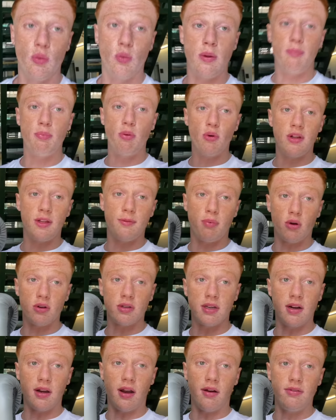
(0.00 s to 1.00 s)
we bought these
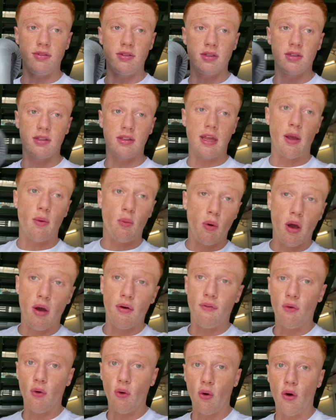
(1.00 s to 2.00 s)
boxing gloves. They were
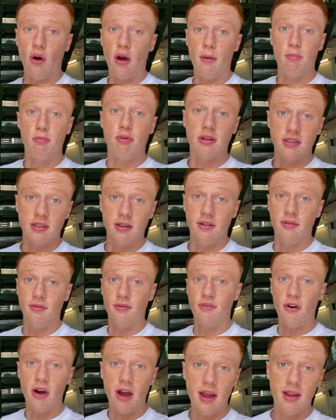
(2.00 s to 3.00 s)
for a prison
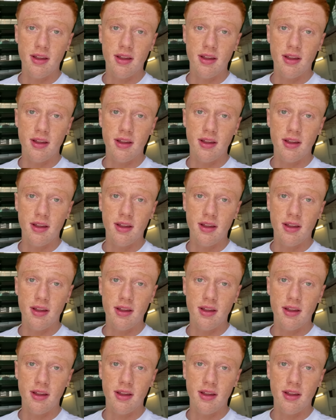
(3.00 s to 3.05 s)
fight.